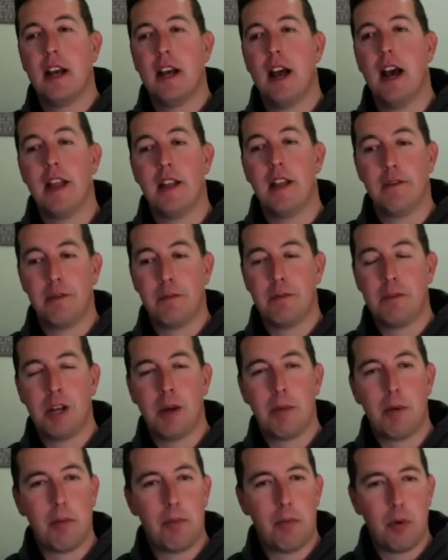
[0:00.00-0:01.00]
and then from
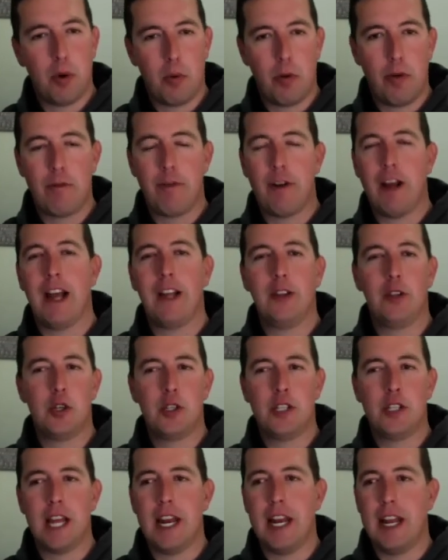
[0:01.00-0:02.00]
Jabalpur we fly into
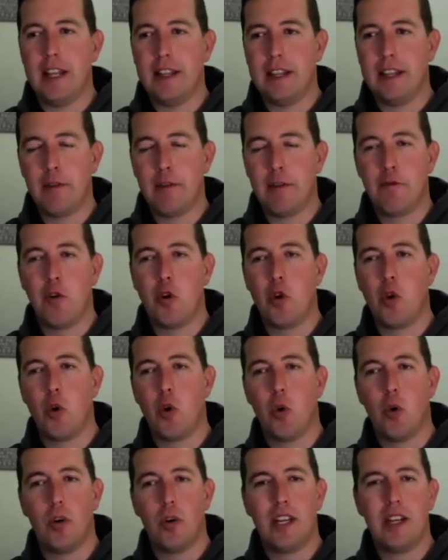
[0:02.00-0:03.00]
Delhi. Then for
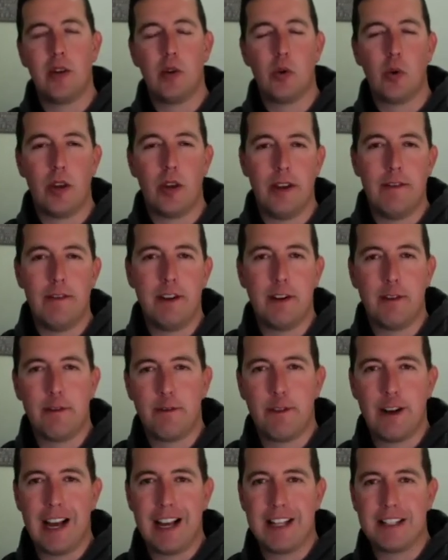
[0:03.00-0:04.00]
your evening
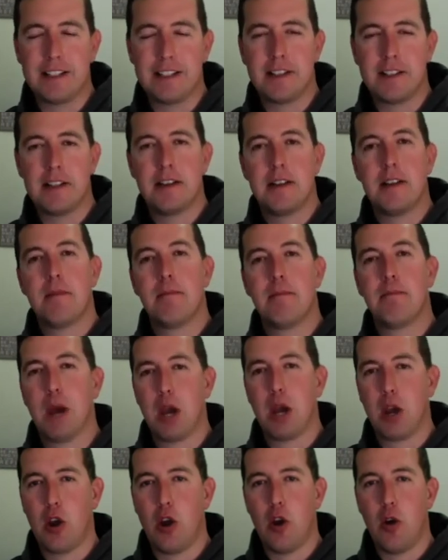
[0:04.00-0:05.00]
flight
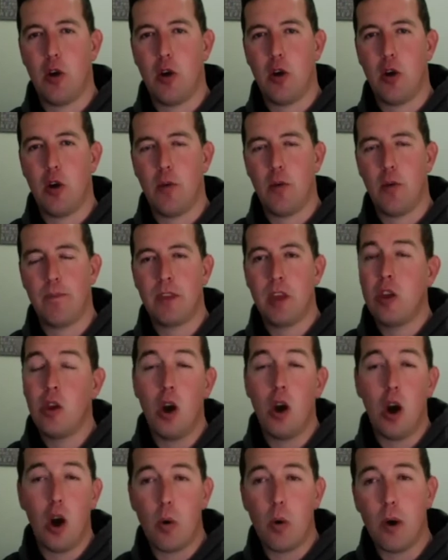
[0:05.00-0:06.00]
back home.
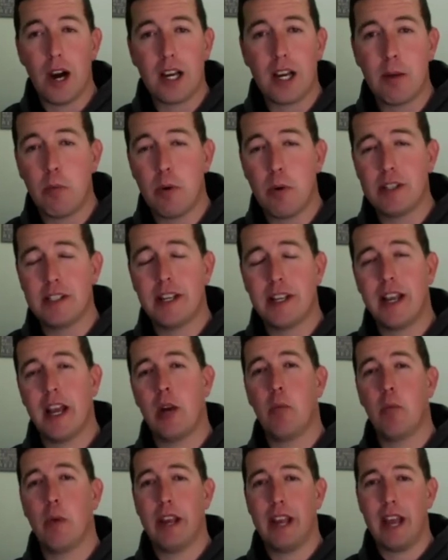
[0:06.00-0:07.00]
You are welcome once
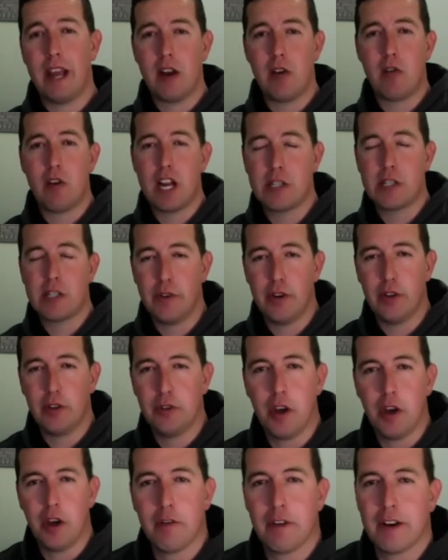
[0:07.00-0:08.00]
again. We can arrange
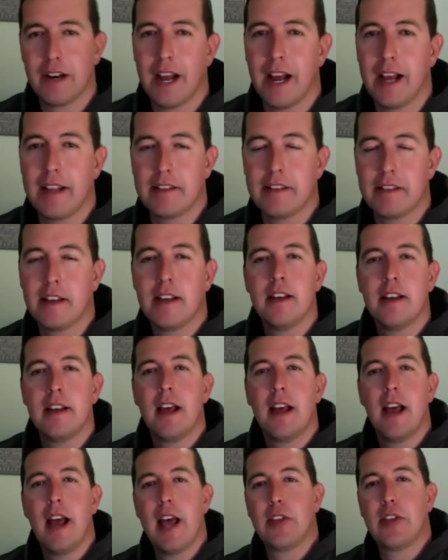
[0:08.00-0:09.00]
for you to overnight
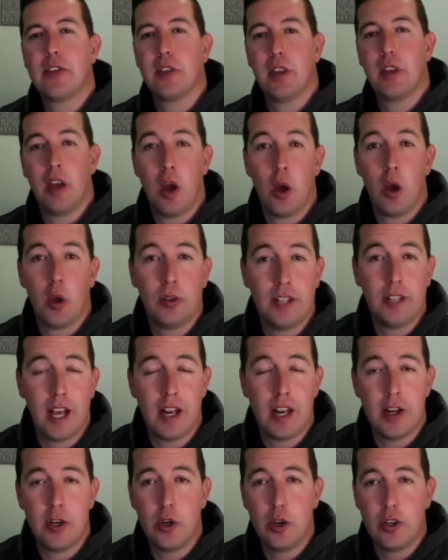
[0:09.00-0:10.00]
at the
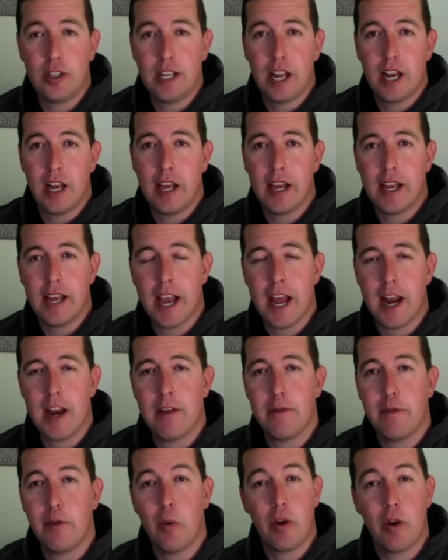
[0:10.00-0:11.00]
hotel in New Delhi
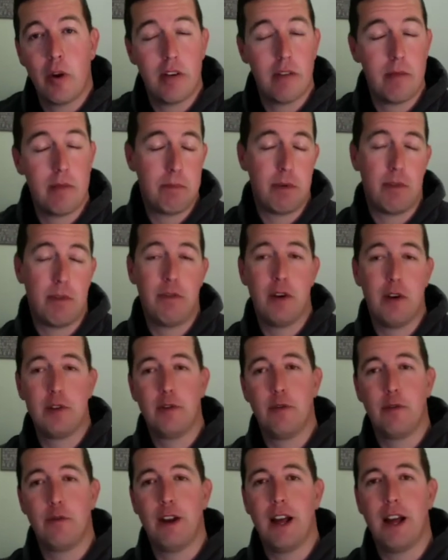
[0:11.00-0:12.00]
again if you
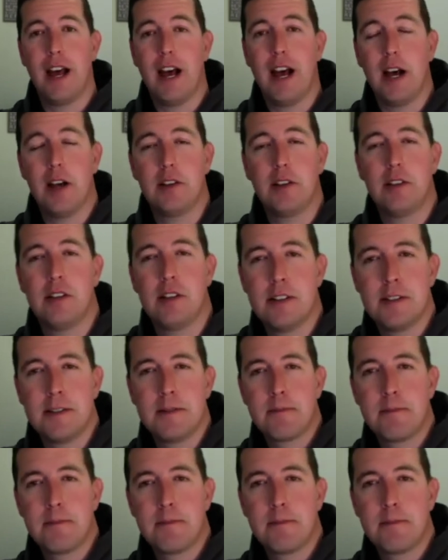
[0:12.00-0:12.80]
prefer to fly out